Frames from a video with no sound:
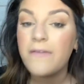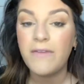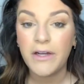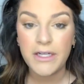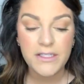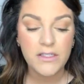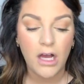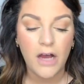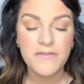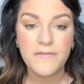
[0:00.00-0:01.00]
Like very
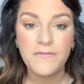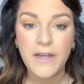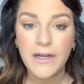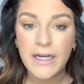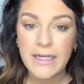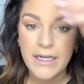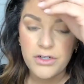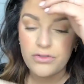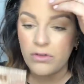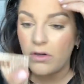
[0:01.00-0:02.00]
soft, very
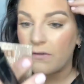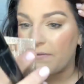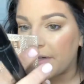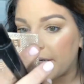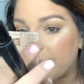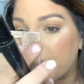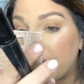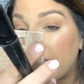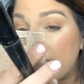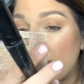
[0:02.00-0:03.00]
natural, very
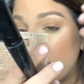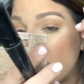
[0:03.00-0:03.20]
pretty.